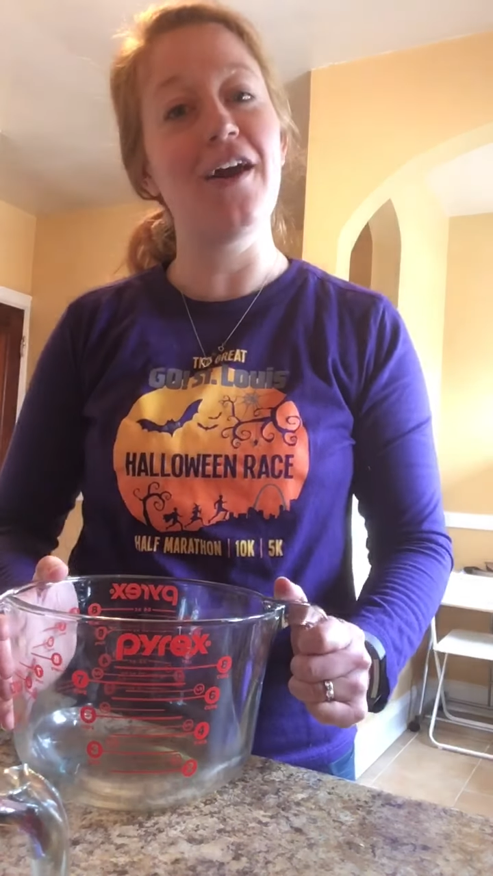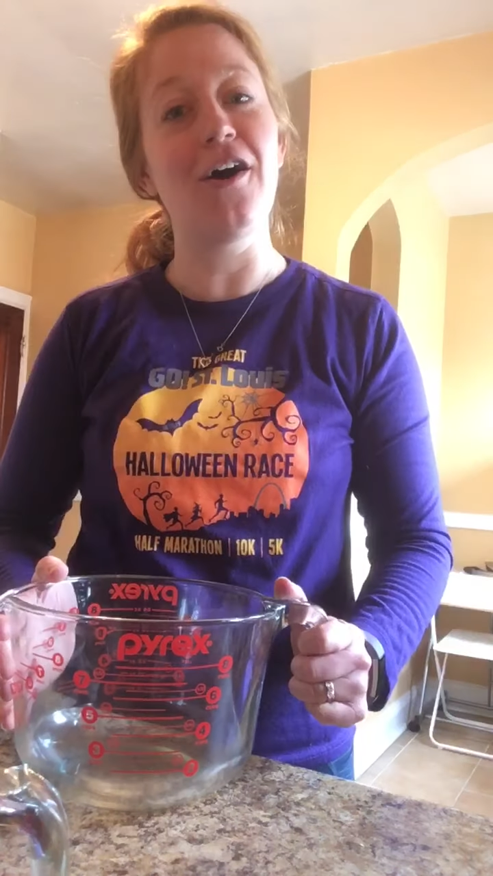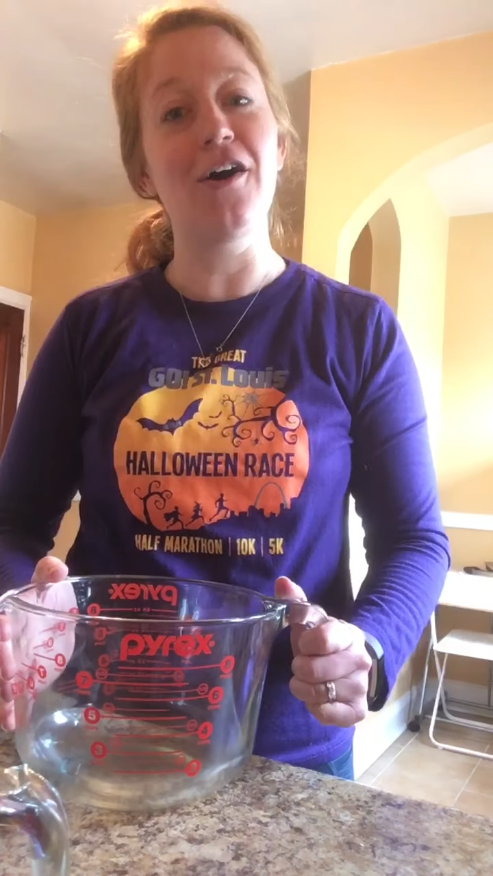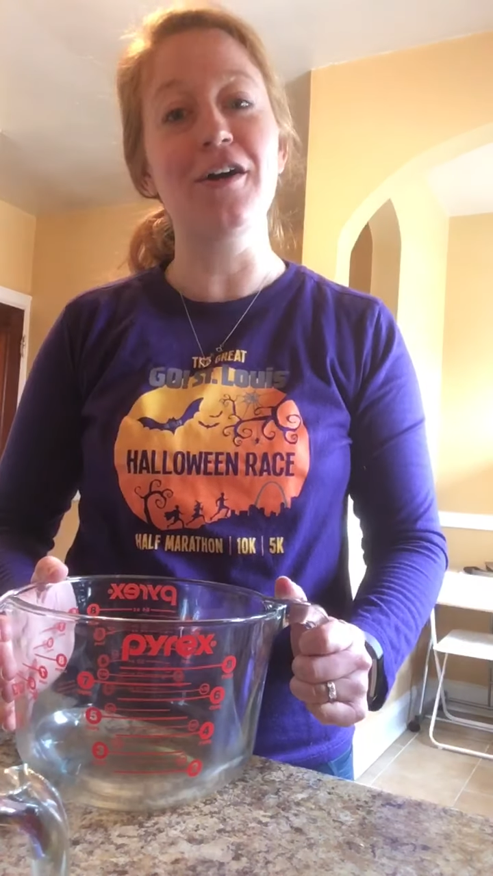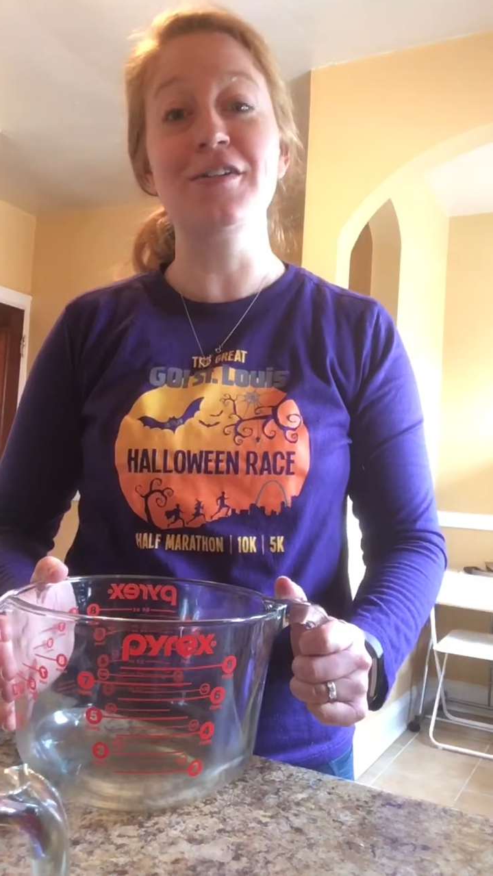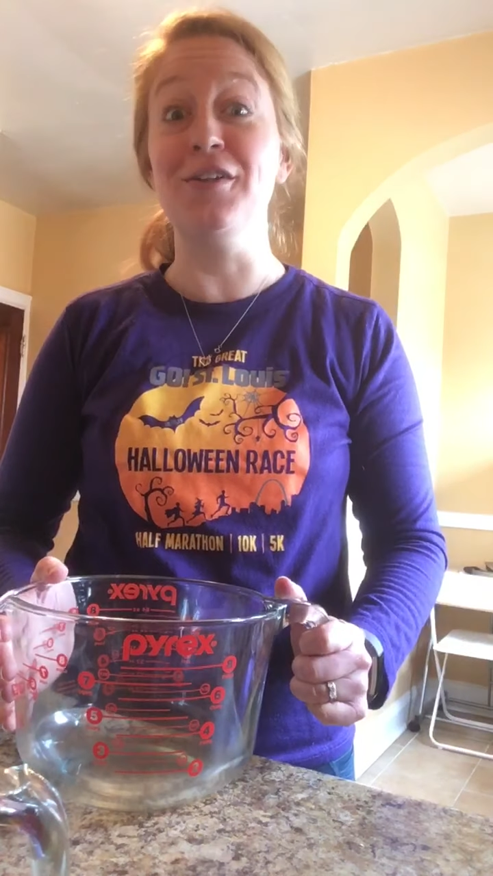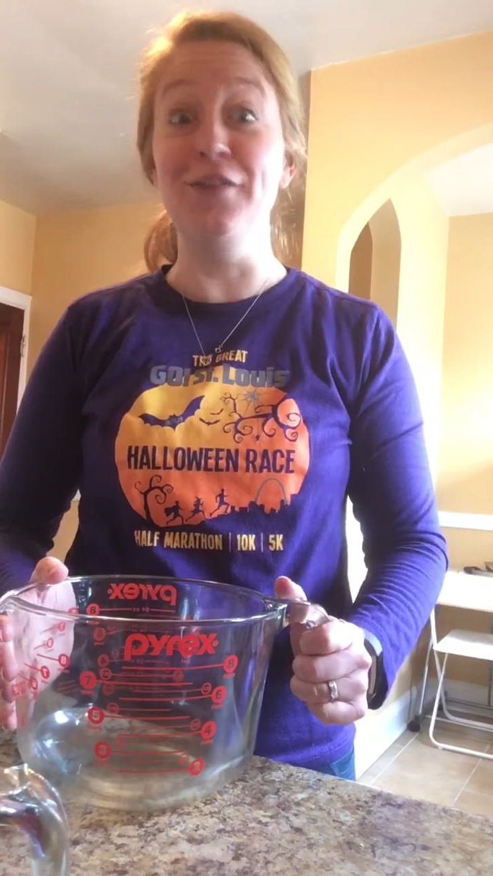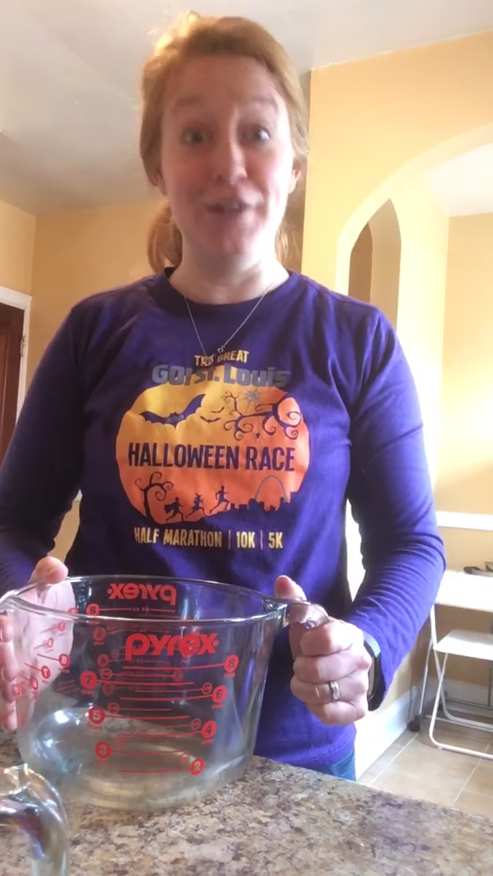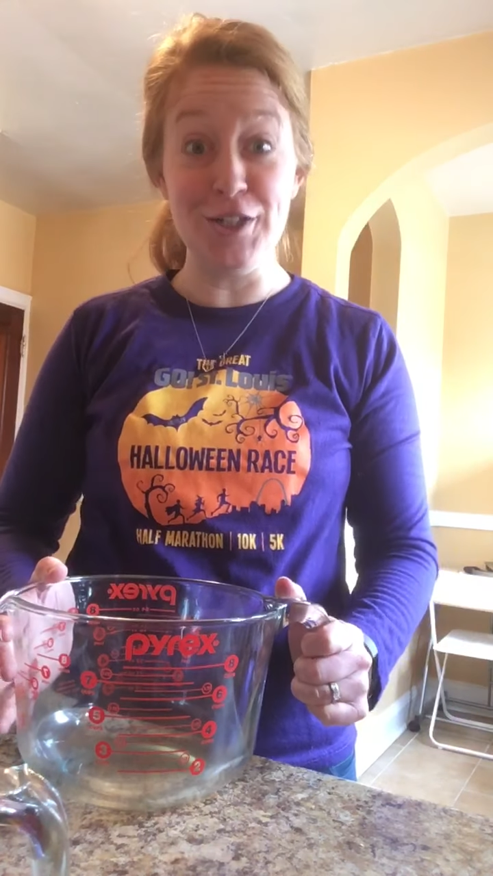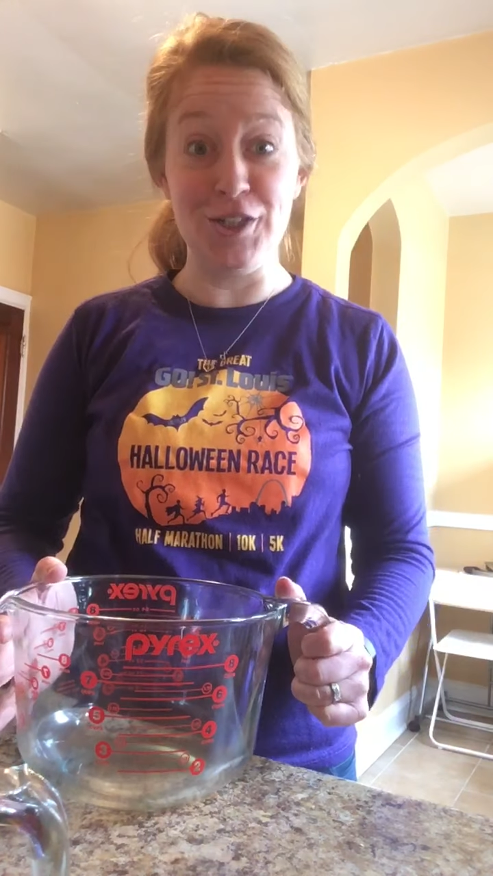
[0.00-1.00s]
are
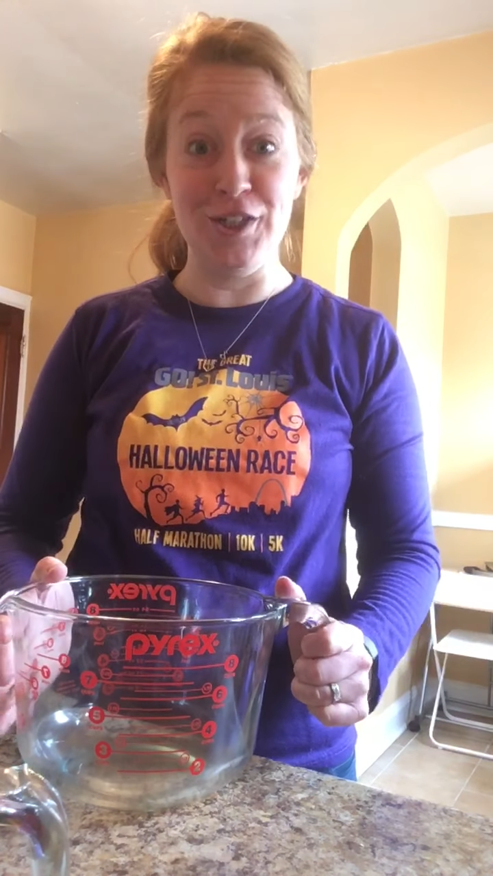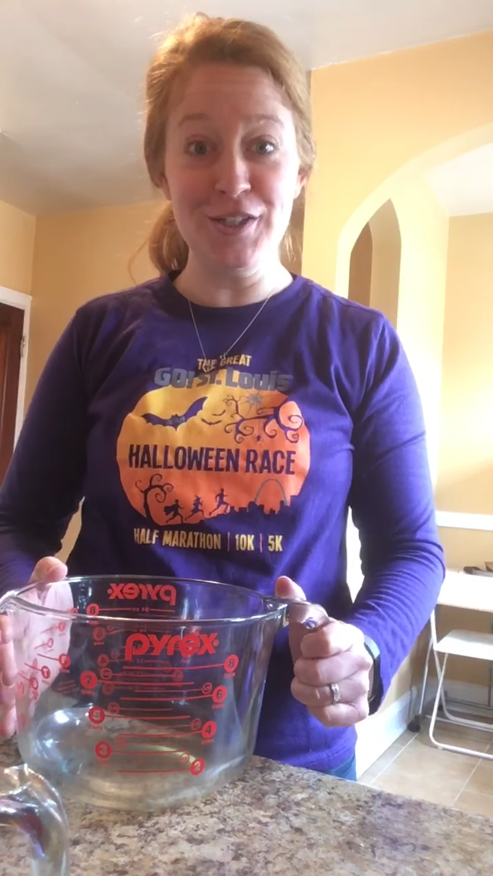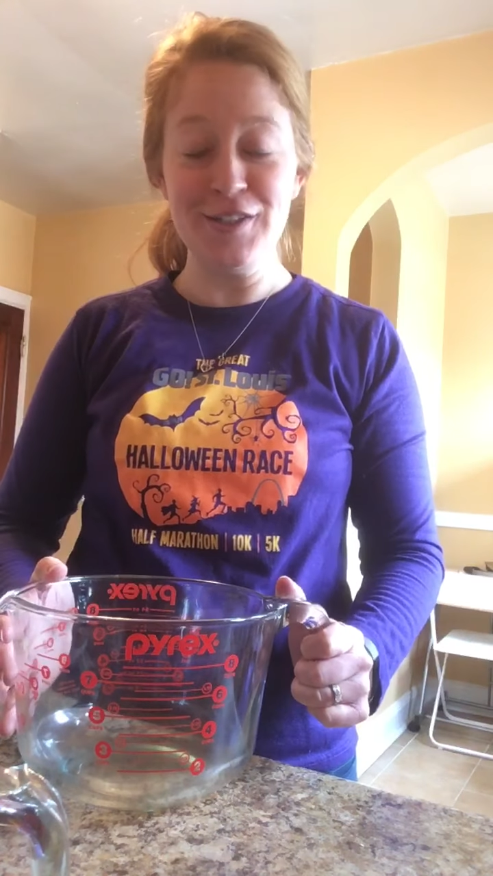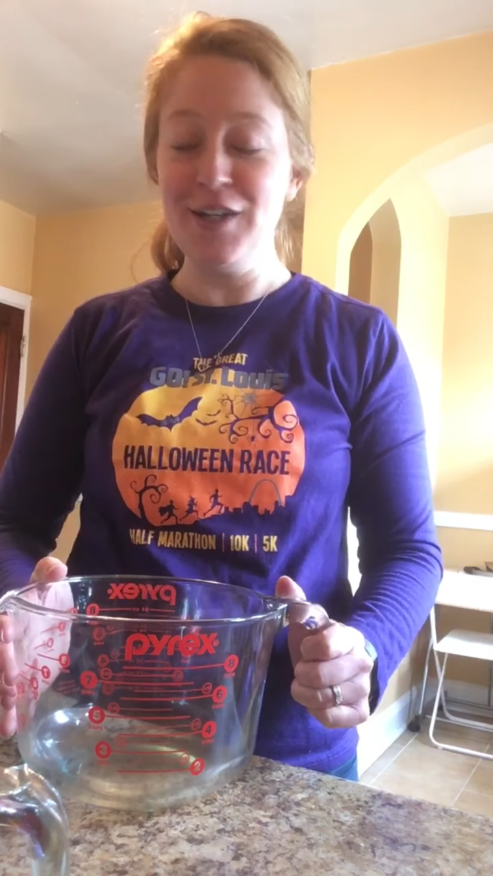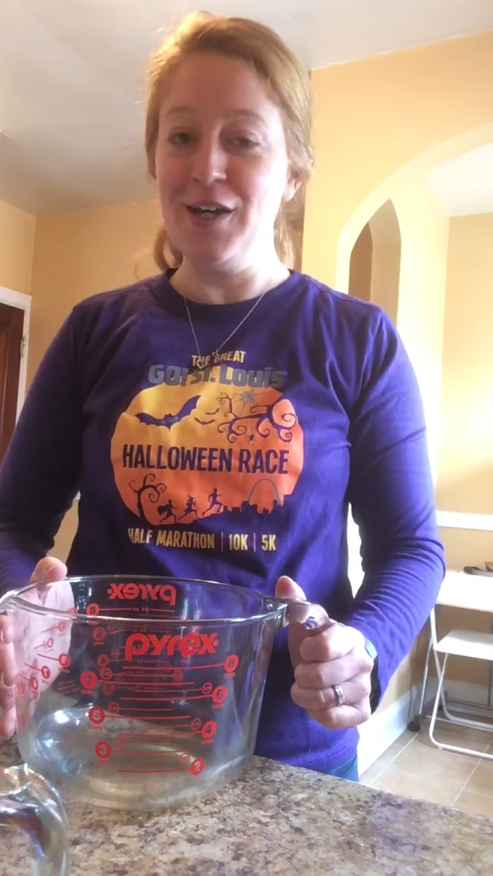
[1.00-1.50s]
delicious,